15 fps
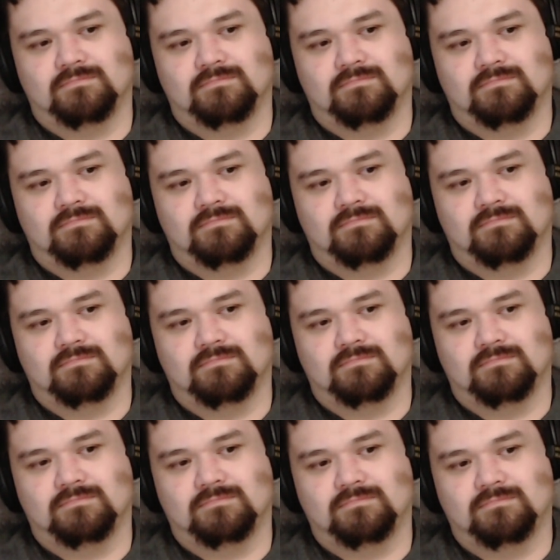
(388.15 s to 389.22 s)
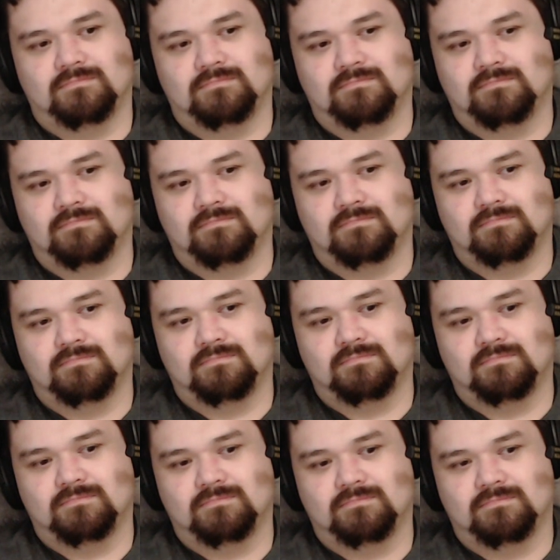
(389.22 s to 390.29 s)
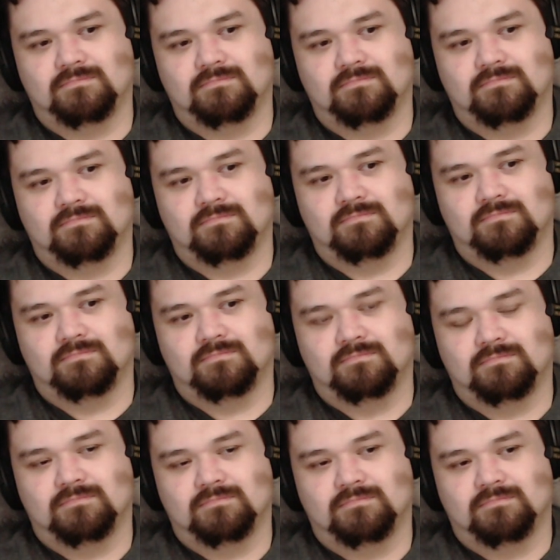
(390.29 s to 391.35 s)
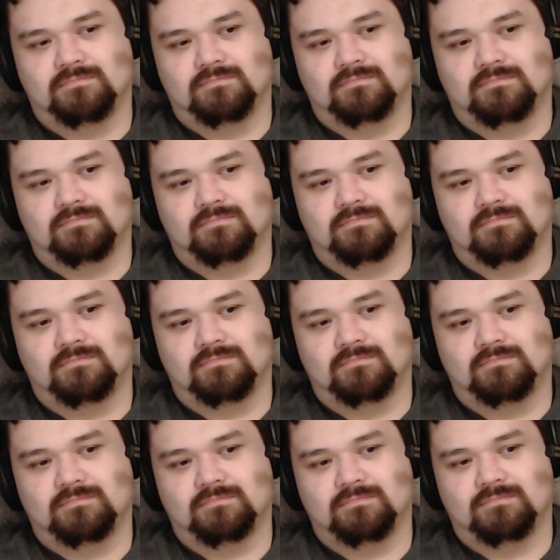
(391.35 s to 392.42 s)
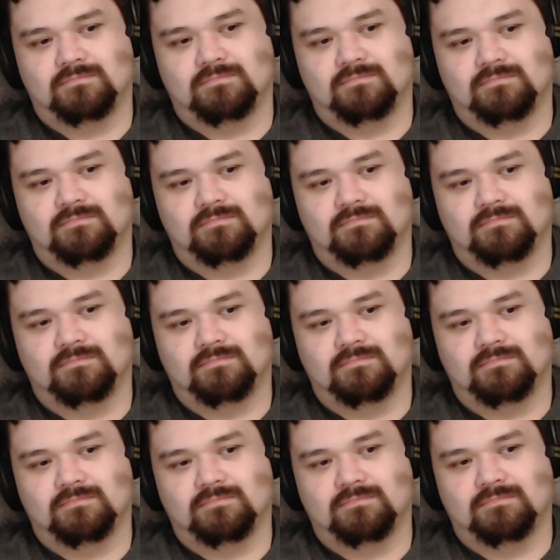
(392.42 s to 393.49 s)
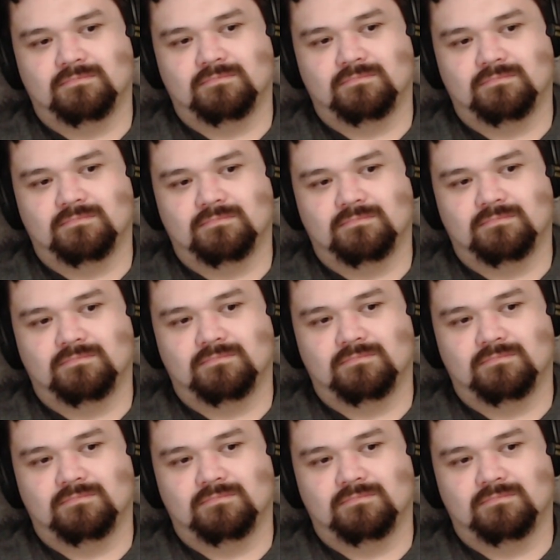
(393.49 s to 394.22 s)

No words are spoken by the person on screen.